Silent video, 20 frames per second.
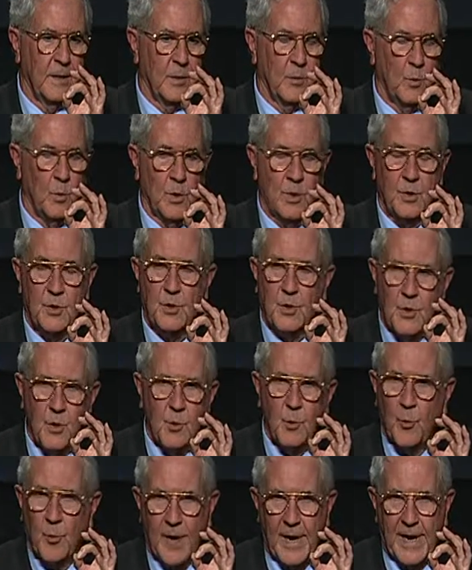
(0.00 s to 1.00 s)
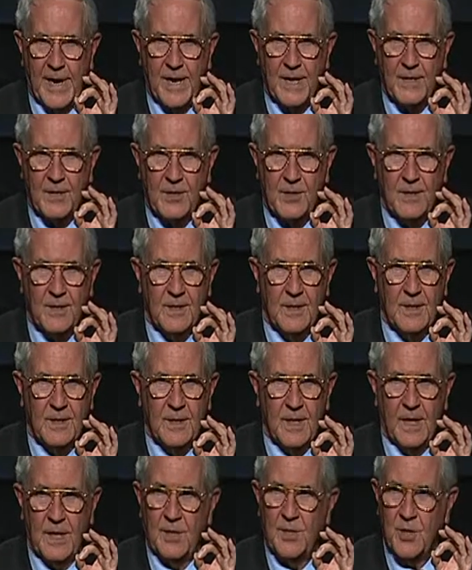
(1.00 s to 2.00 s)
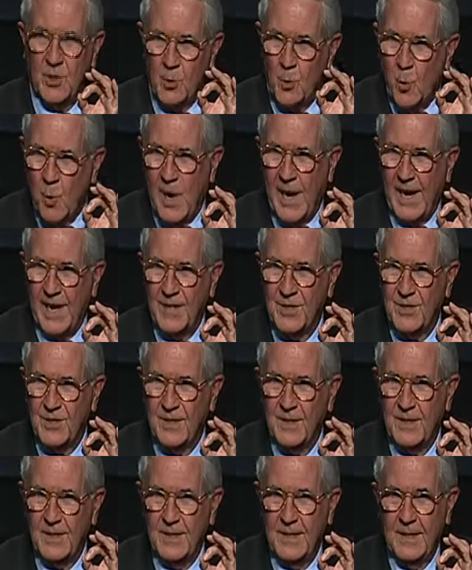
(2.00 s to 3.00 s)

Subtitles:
was 2 reds and 2 whites.